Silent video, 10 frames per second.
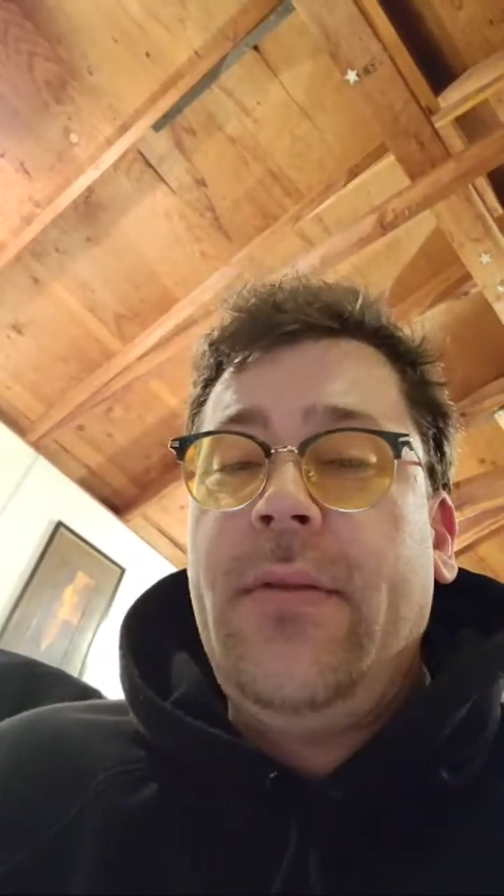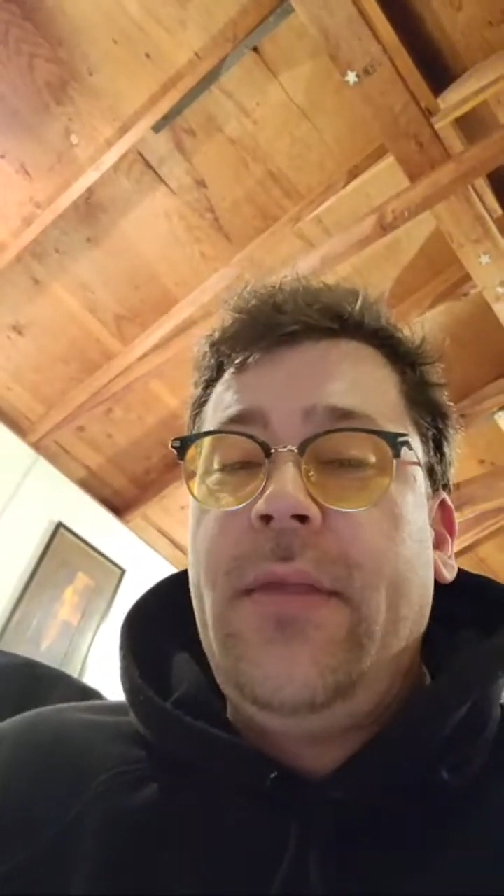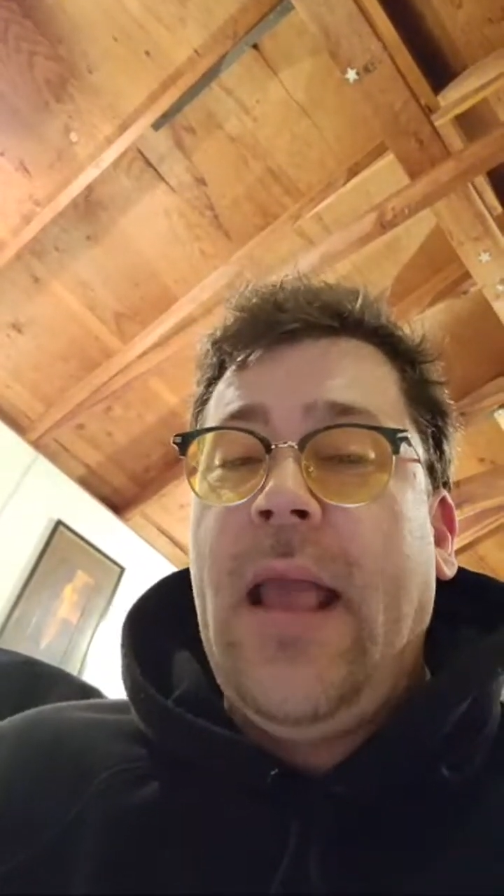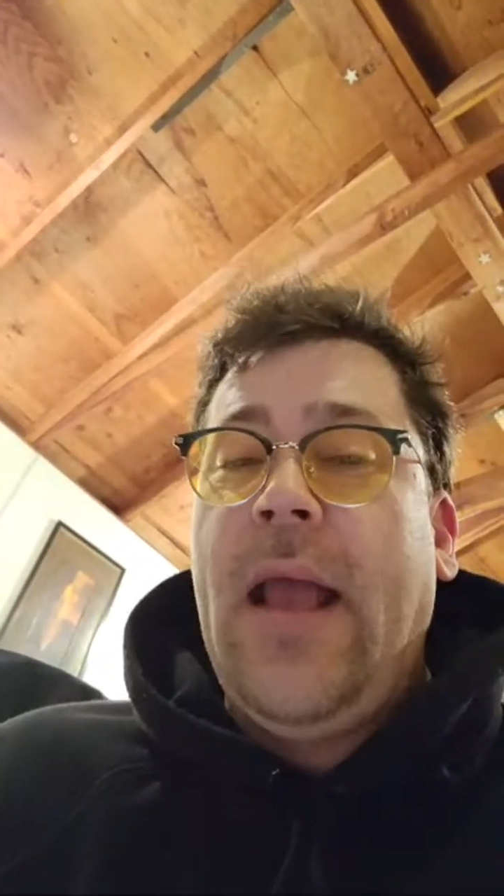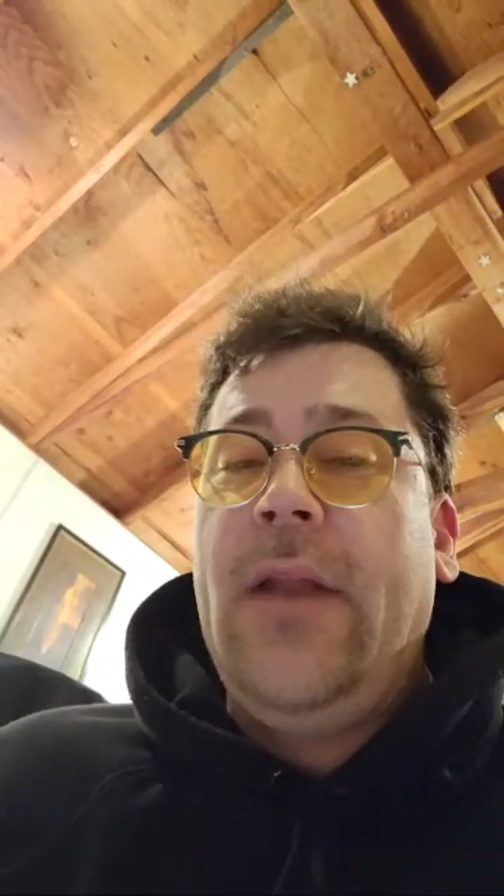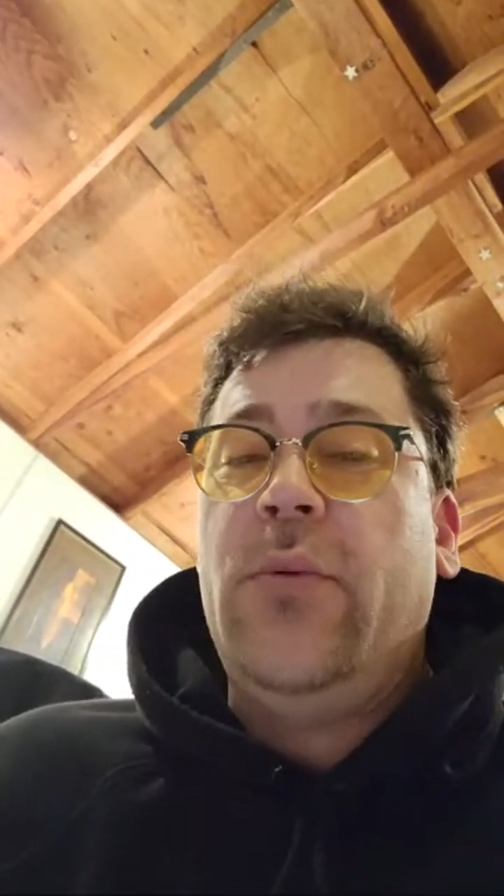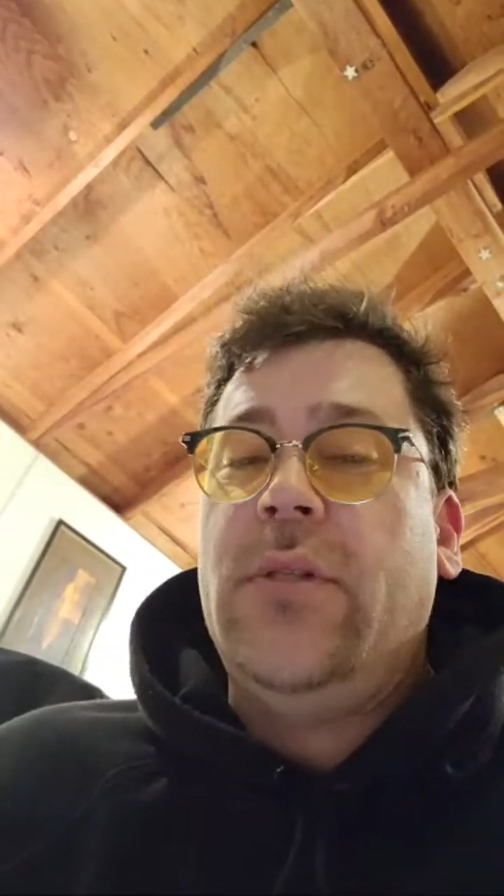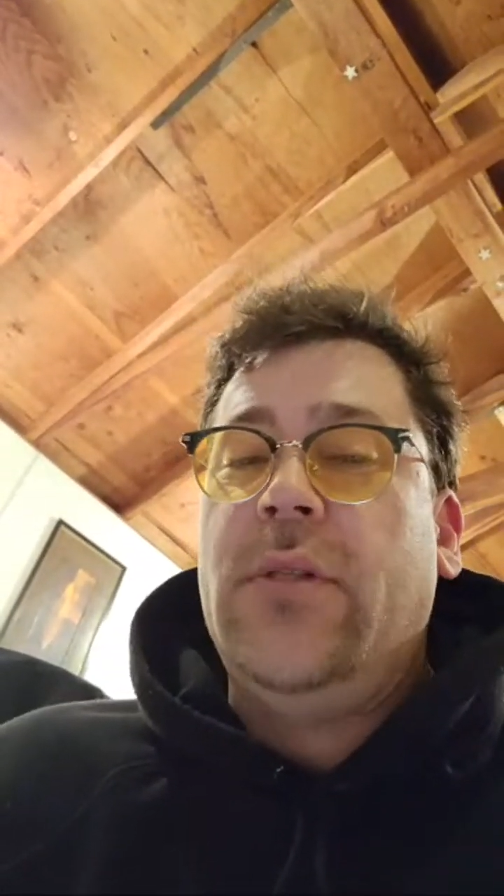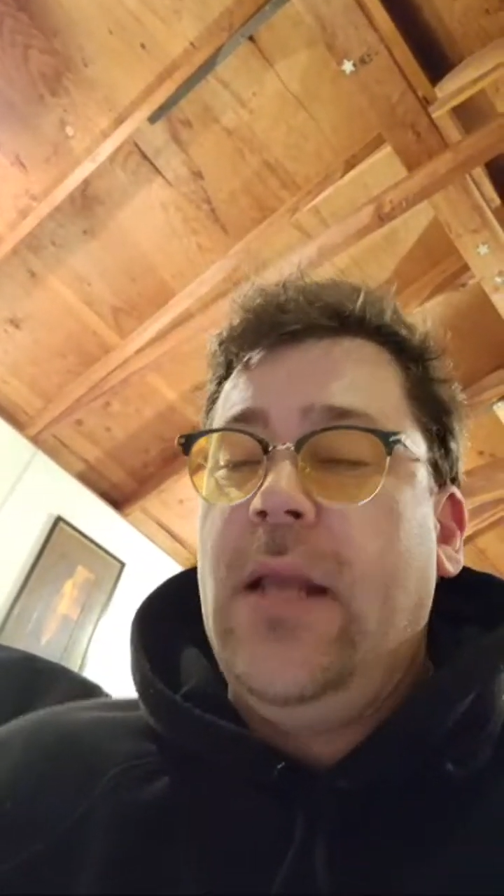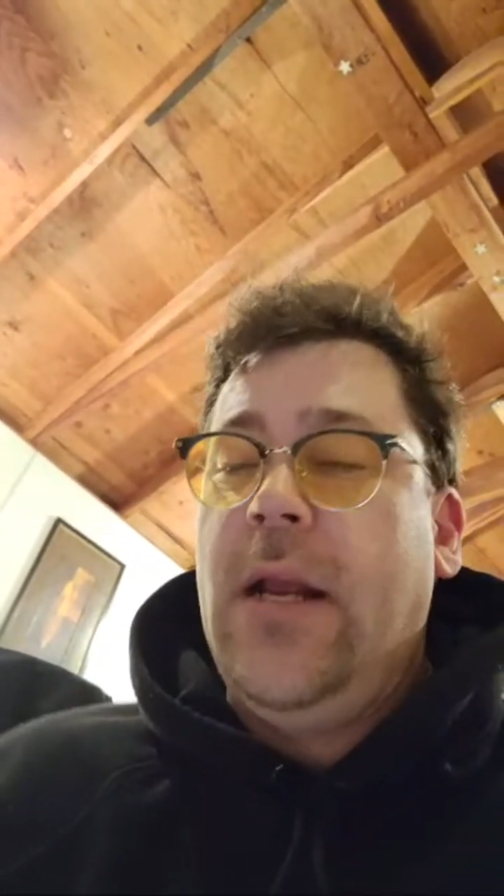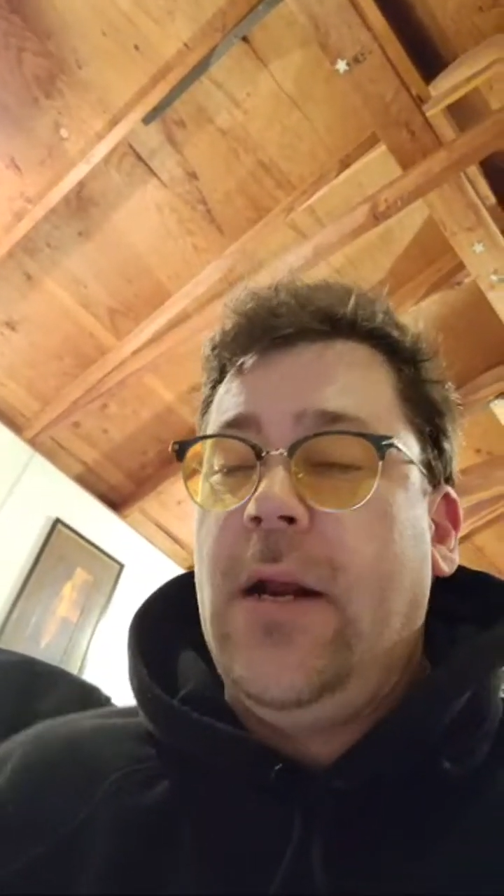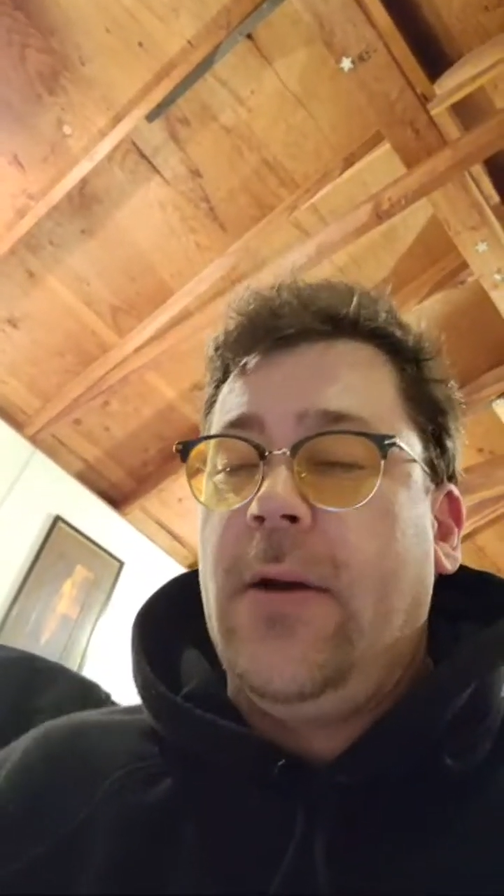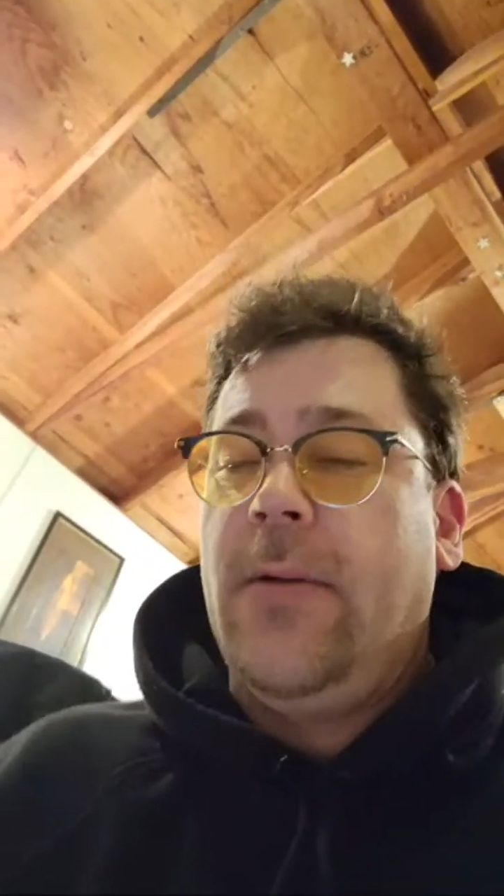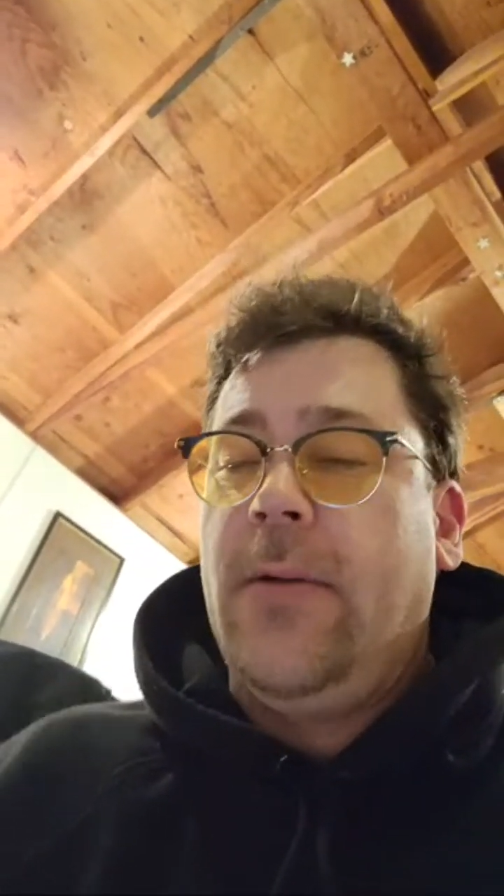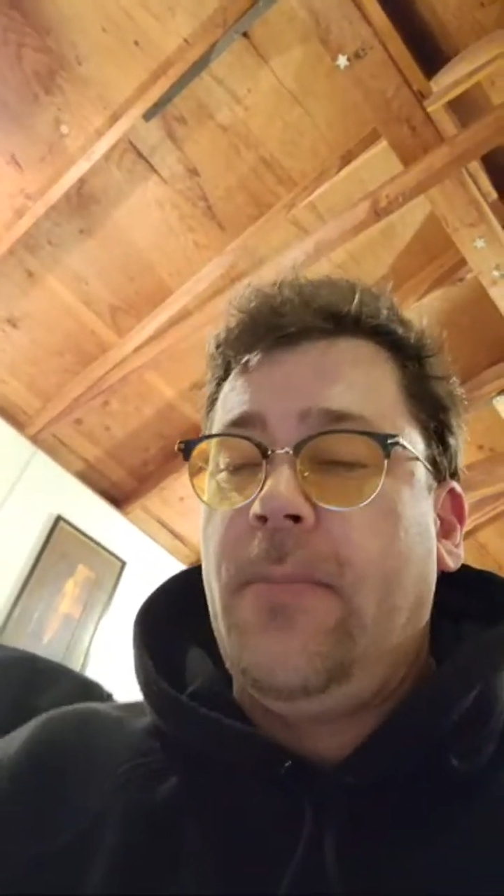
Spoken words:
The end was near.